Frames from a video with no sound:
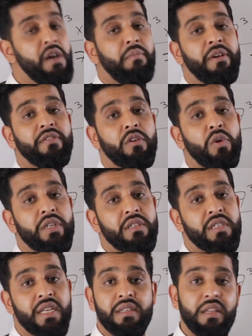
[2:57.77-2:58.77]
But if the question
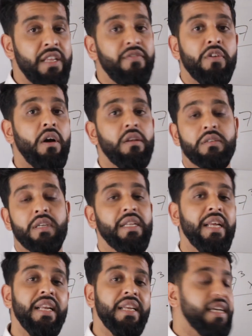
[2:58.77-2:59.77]
says leave your answer
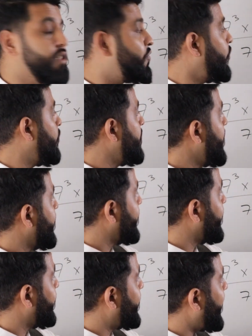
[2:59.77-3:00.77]
in index form,
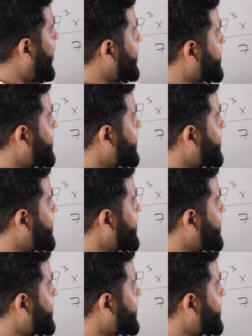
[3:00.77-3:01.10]
then that